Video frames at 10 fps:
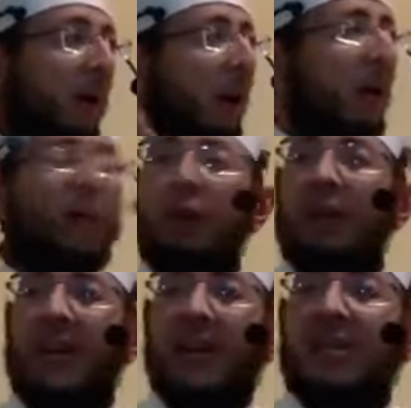And if you
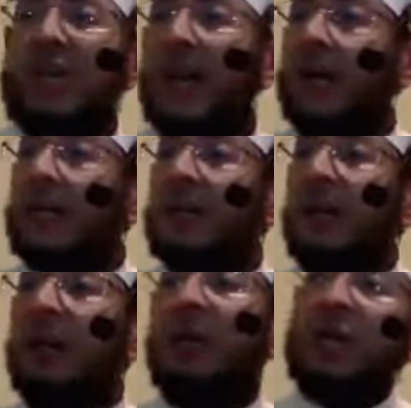didn't share it,
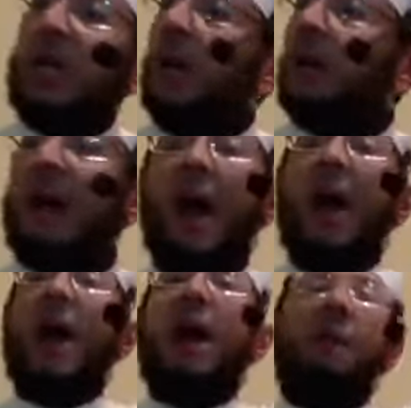the
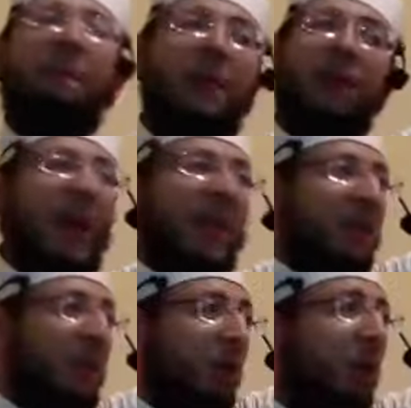shaitan
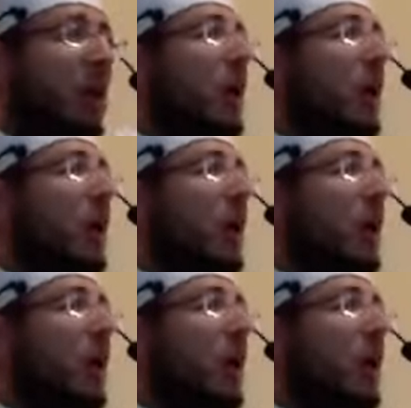prevented you.